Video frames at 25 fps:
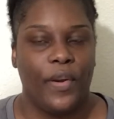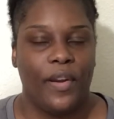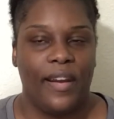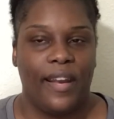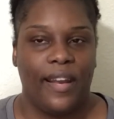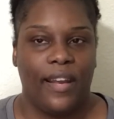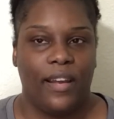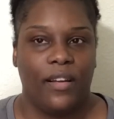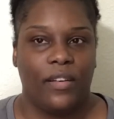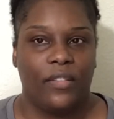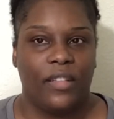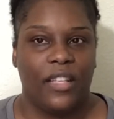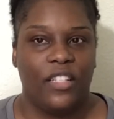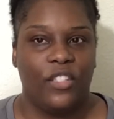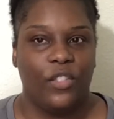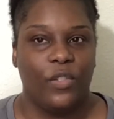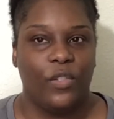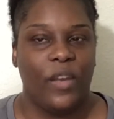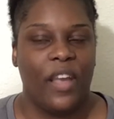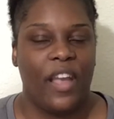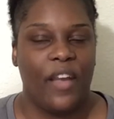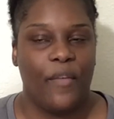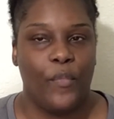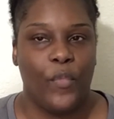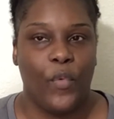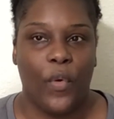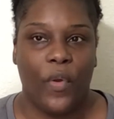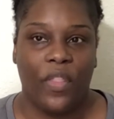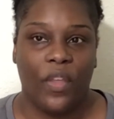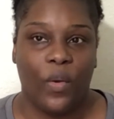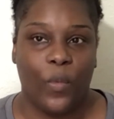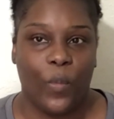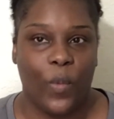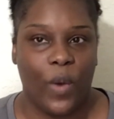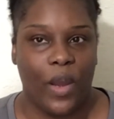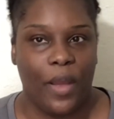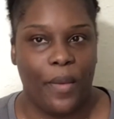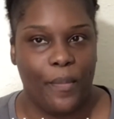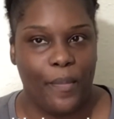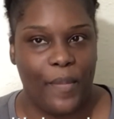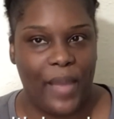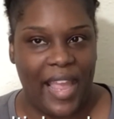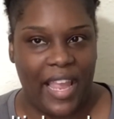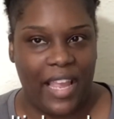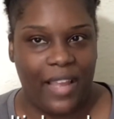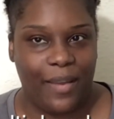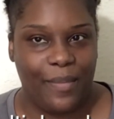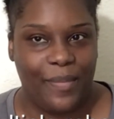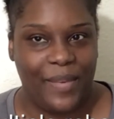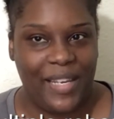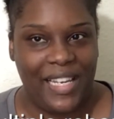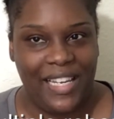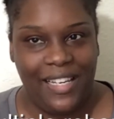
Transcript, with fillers: now that you have more than one baby.